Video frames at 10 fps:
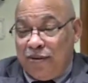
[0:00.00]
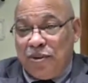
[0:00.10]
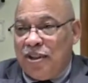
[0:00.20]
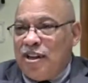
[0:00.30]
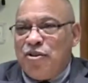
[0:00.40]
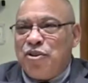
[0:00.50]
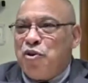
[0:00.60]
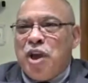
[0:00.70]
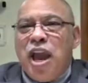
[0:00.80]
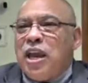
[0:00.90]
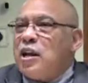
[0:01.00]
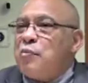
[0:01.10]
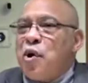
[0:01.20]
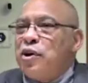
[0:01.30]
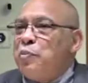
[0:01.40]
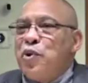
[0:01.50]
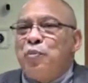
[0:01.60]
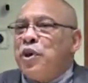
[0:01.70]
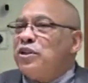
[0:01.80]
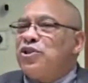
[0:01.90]
You, you can't get up on the
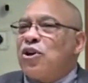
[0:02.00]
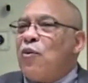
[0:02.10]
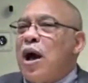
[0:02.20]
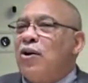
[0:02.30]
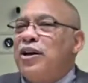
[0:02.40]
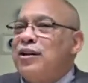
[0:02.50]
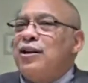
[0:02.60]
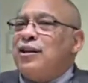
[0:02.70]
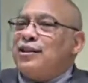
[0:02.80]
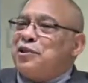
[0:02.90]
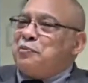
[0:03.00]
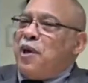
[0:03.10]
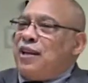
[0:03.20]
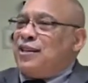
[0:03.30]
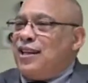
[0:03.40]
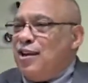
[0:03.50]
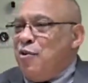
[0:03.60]
pulpit and show out and then expect to get